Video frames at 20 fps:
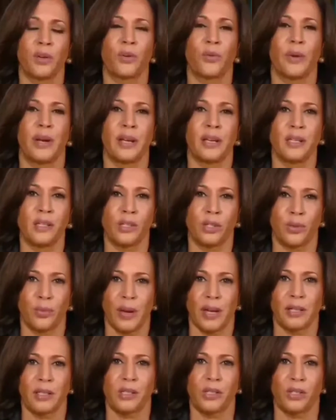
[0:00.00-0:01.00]
of the greatest
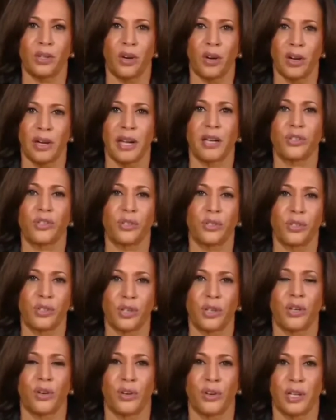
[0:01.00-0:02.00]
threats to our national
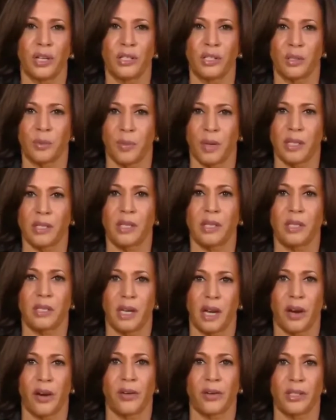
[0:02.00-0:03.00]
security is domestic
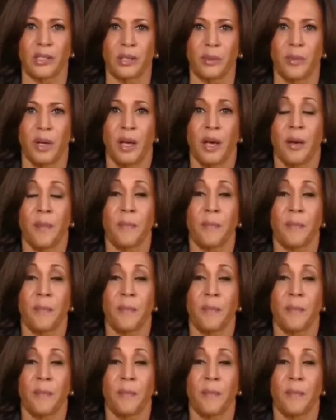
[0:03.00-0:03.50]
terrorism